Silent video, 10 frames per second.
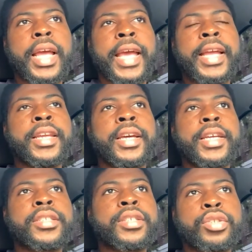in the
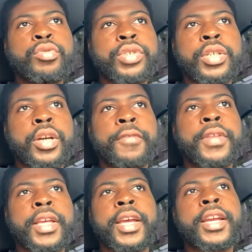institution of
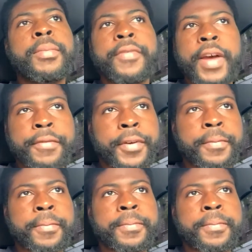the kingdom of heaven.